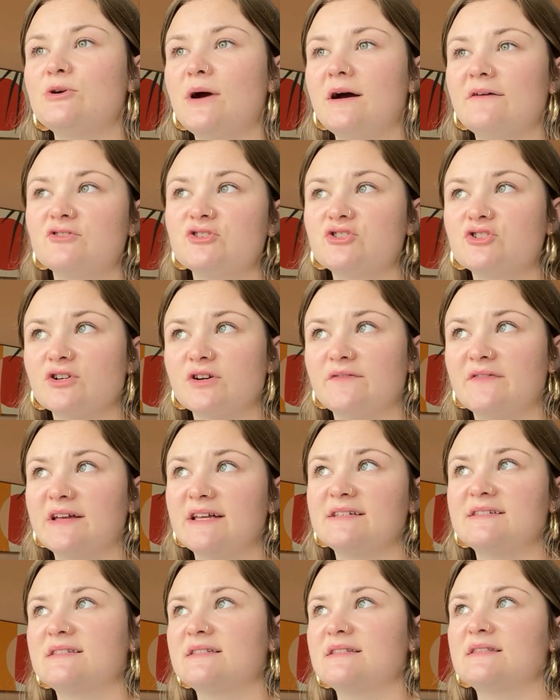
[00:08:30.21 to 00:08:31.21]
you have a
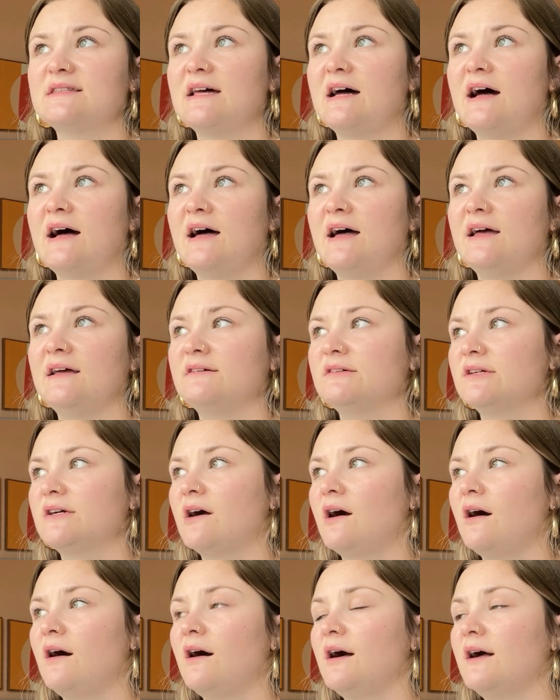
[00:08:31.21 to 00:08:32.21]
service that
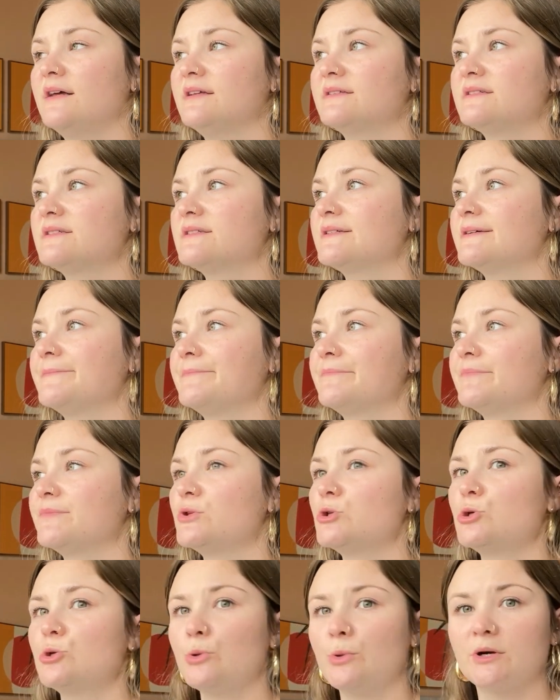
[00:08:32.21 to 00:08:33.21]
costs
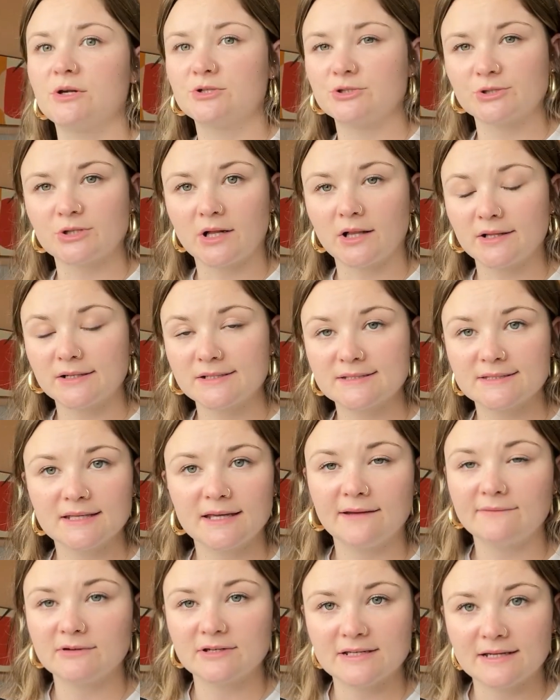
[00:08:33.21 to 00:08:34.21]
$200
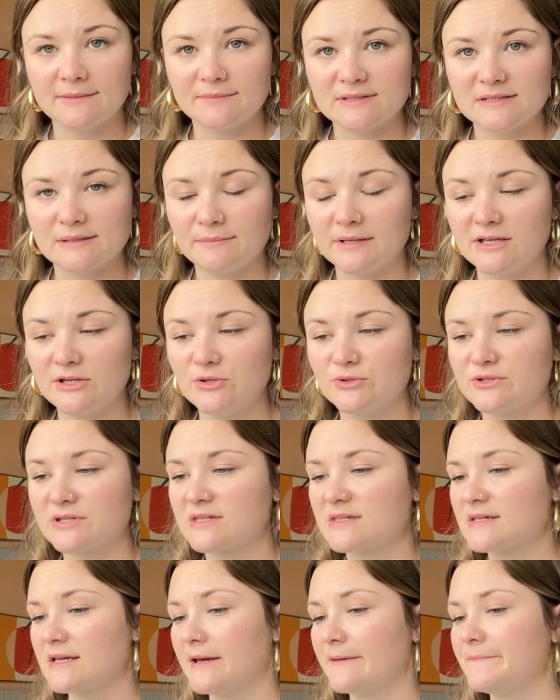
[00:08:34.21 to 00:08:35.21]
every time somebody
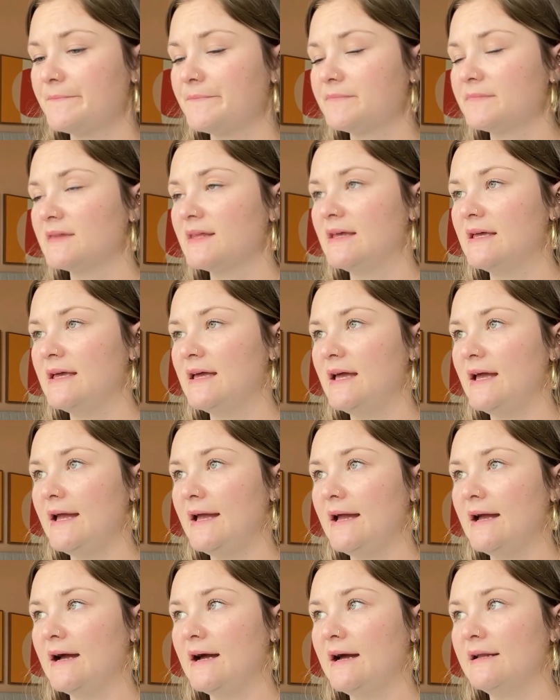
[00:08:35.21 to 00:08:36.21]
uses it,
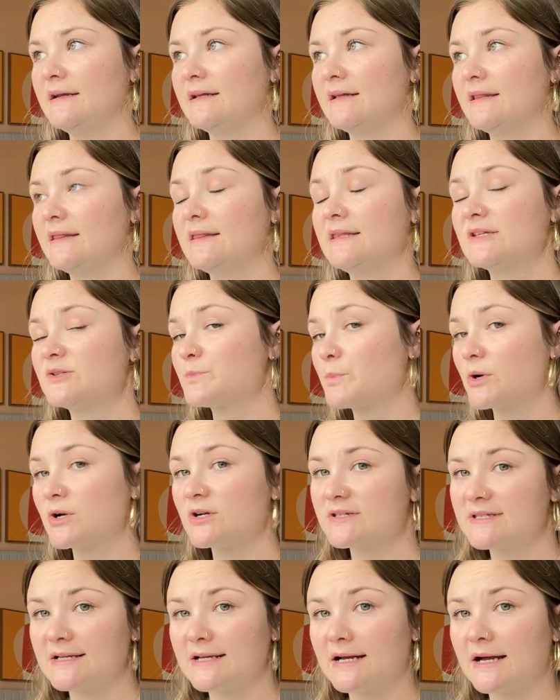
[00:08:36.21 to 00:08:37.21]
and this
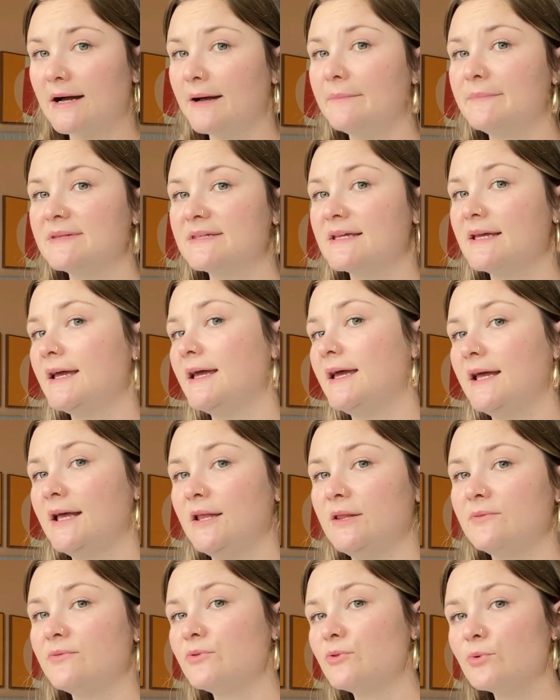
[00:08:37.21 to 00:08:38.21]
person comes
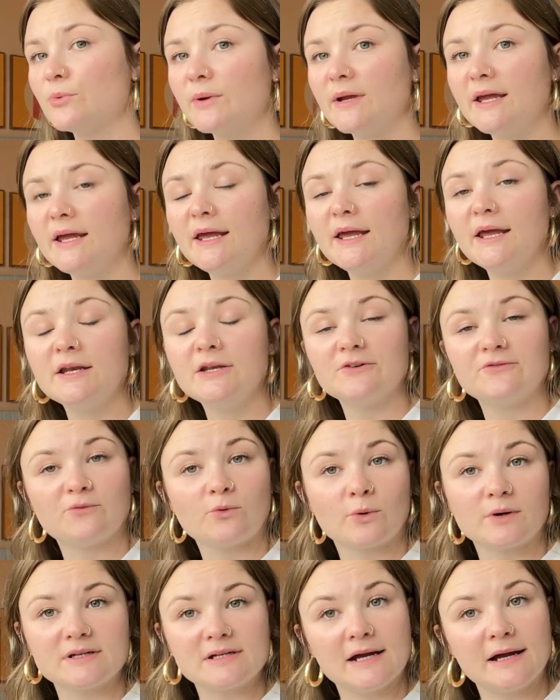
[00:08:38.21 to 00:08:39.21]
in 3 to
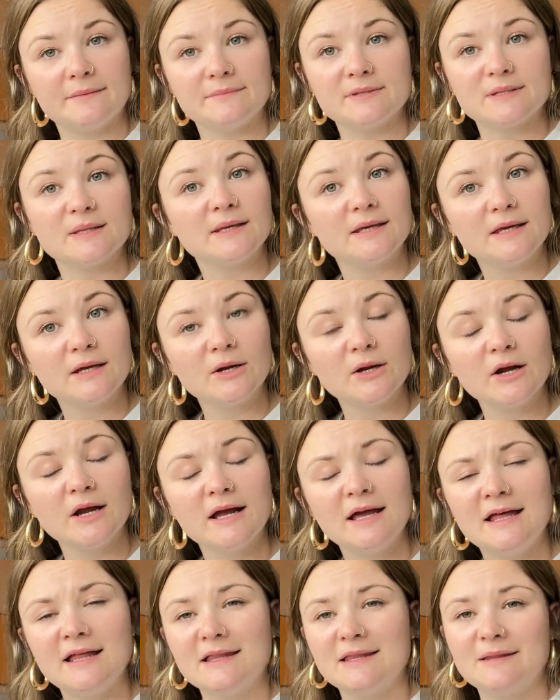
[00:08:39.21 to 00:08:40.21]
4 times a year.
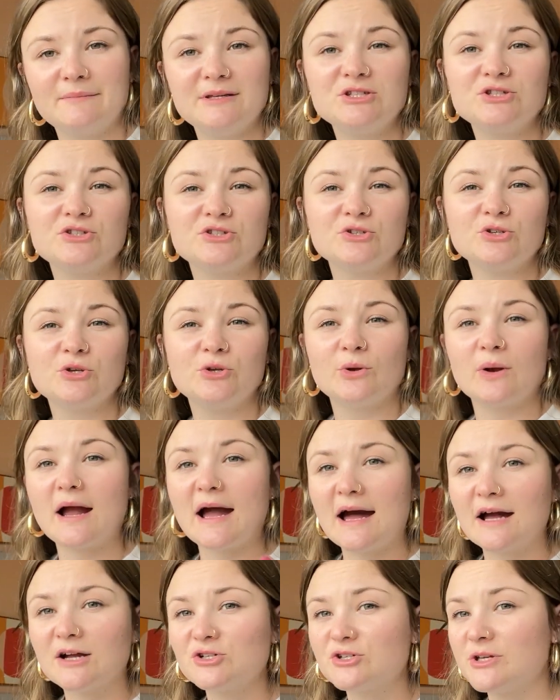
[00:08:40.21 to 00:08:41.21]
It means you're
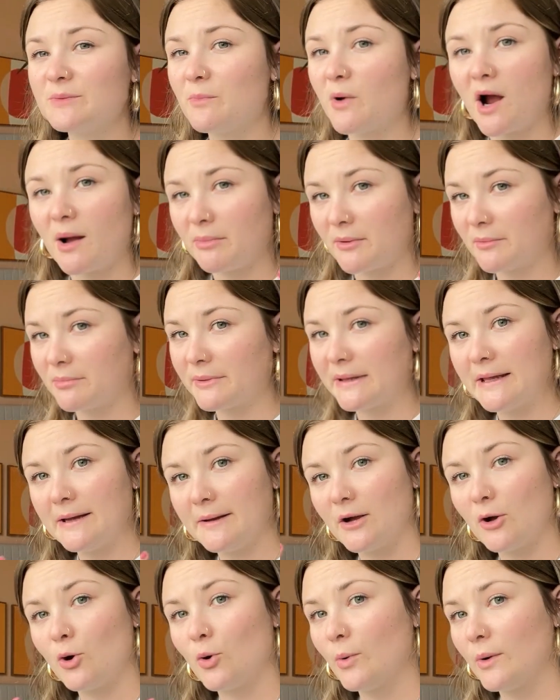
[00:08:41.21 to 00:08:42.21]
actually probably
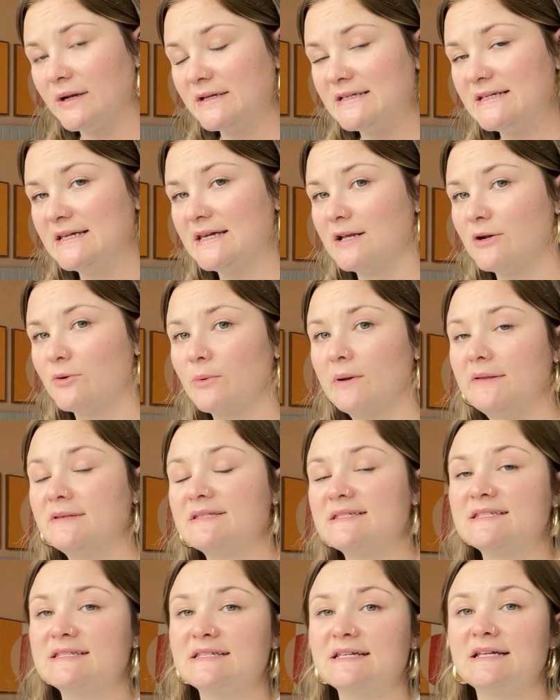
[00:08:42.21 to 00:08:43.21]
going to get around
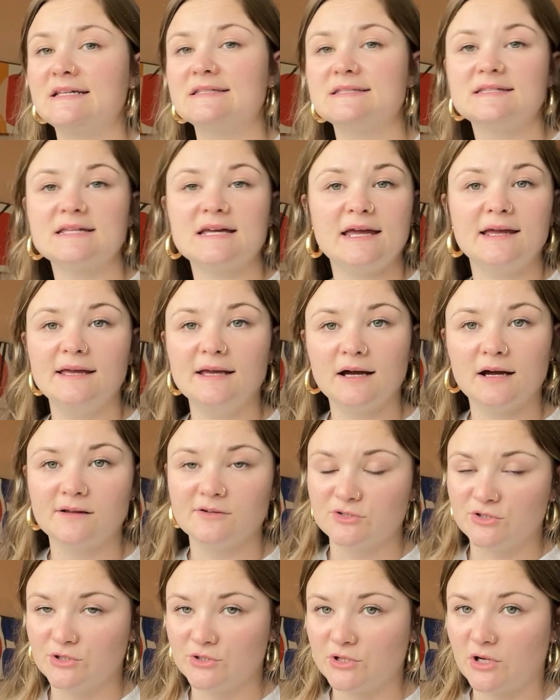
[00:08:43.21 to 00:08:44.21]
$600 to
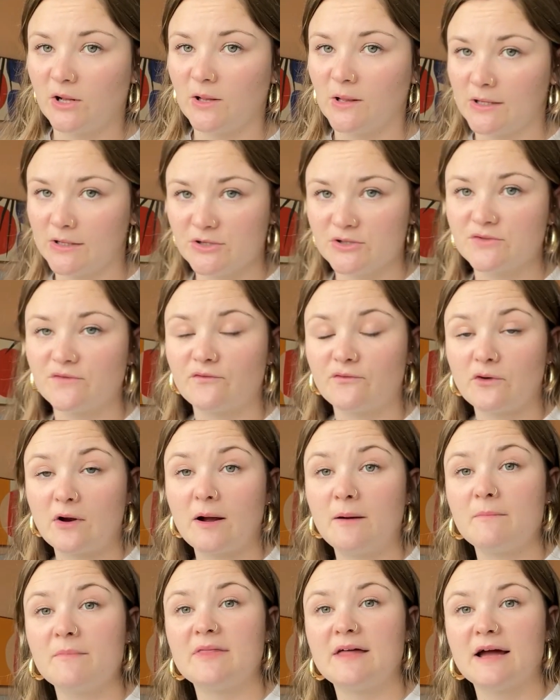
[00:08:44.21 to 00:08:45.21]
$800
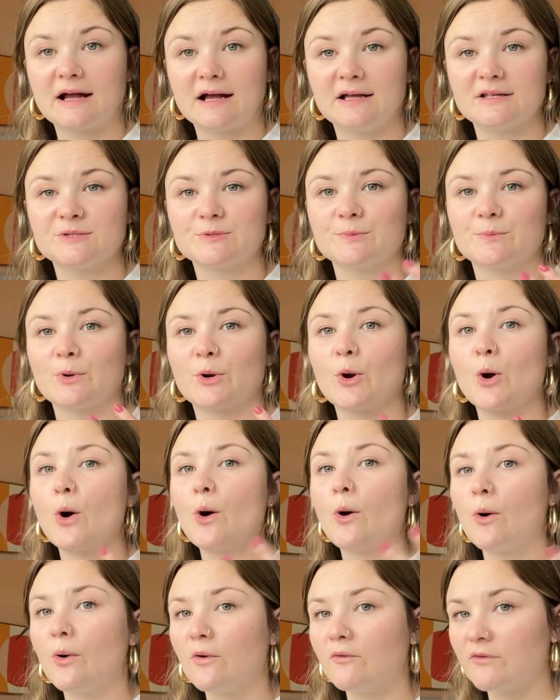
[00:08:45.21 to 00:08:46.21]
from that customer
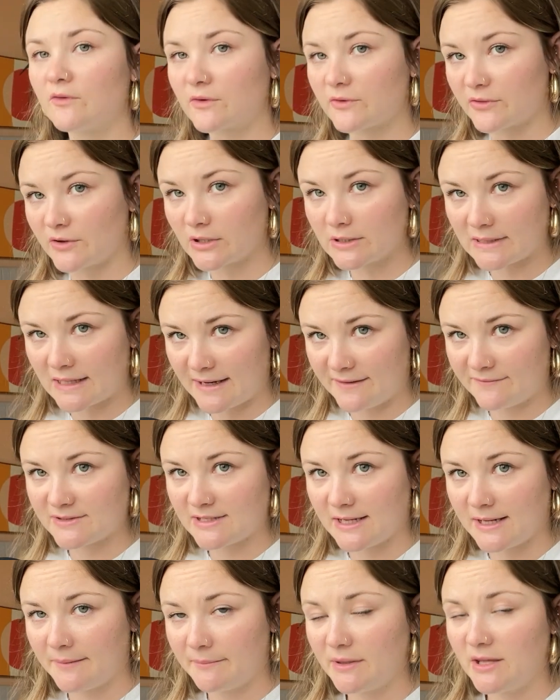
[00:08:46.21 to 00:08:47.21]
over their
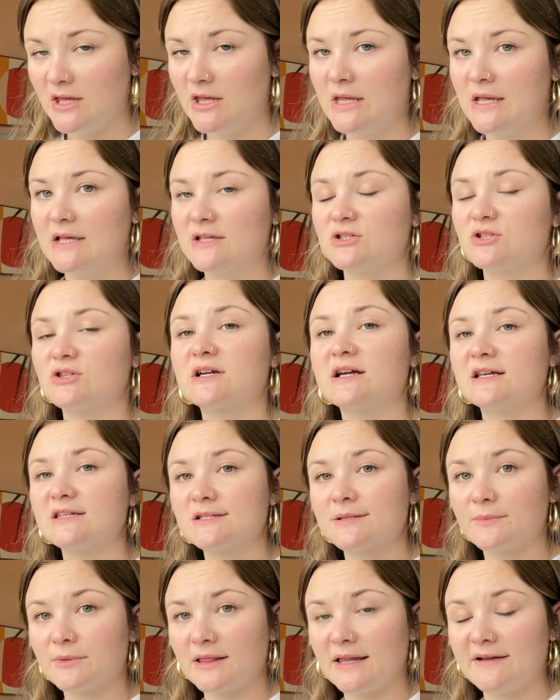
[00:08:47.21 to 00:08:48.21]
lifetime. So the
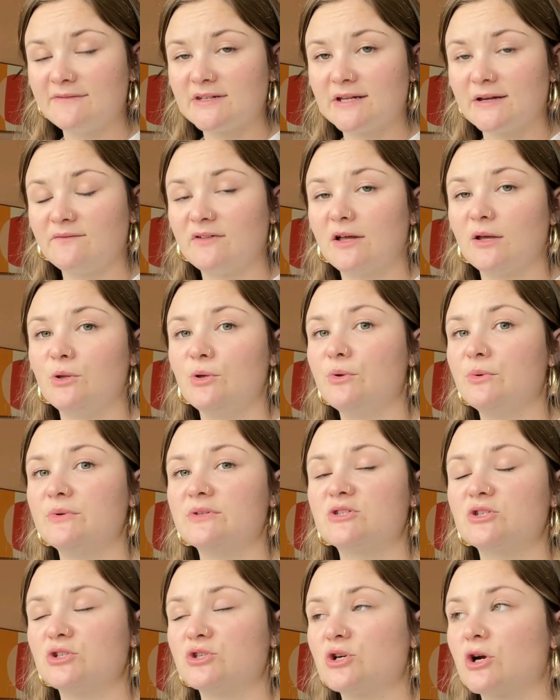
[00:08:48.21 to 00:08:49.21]
customer lifetime value
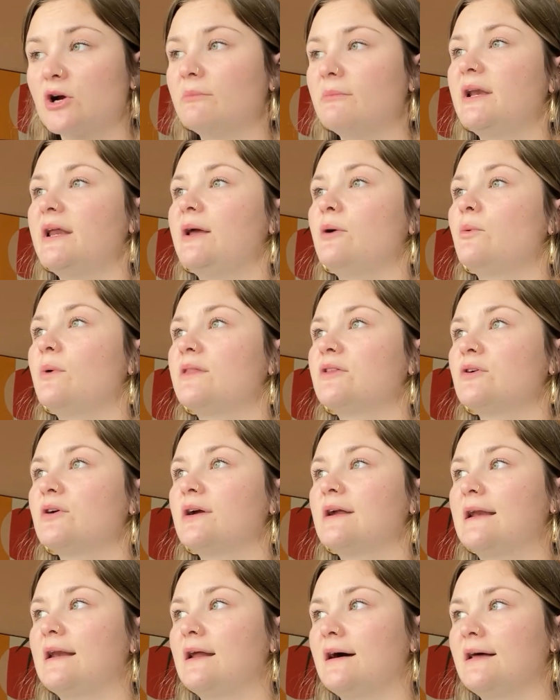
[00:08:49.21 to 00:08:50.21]
is determining whether
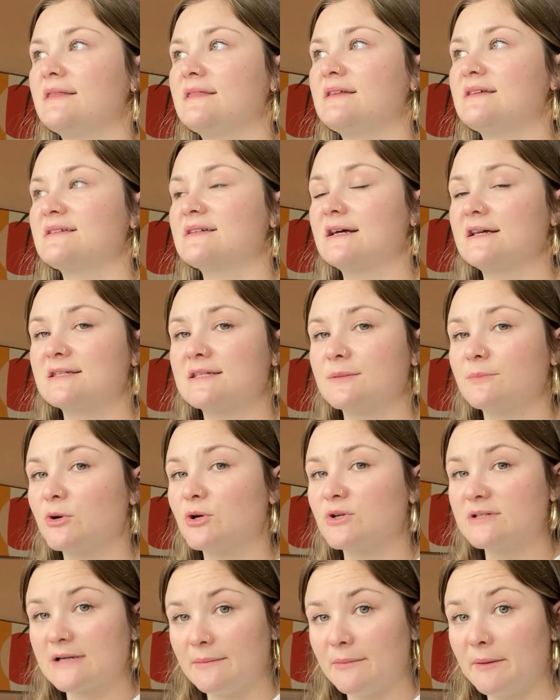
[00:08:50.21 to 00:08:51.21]
or not this customer
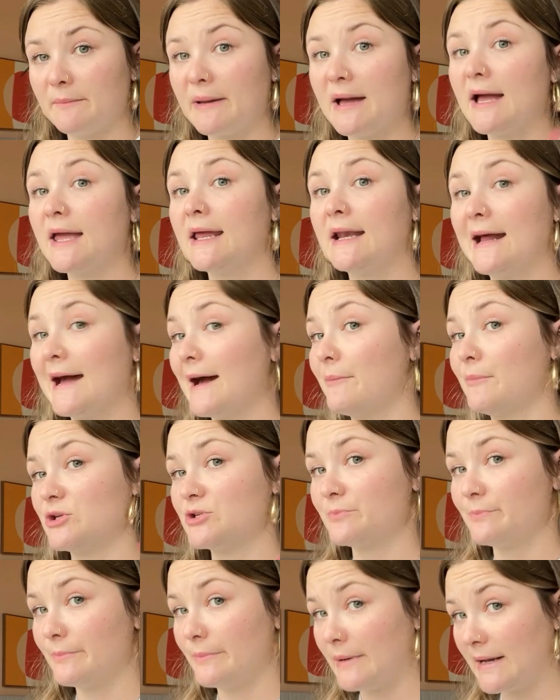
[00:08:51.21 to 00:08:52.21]
is coming back and how
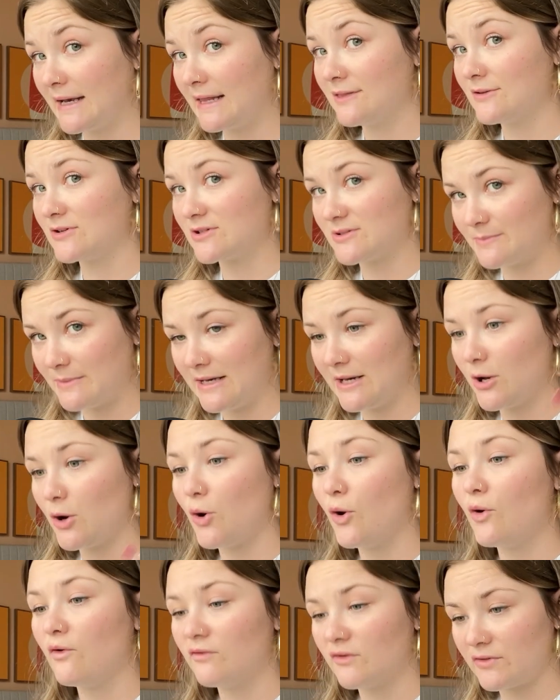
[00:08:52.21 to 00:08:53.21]
much money they're spending
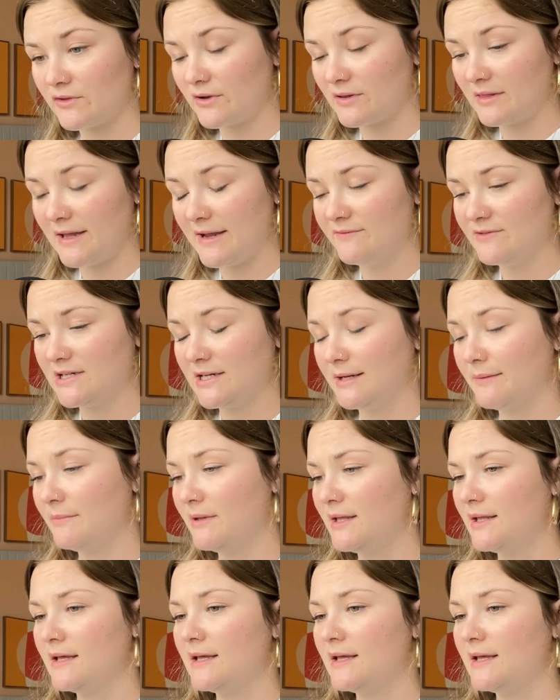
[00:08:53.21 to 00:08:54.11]
over their lifetime.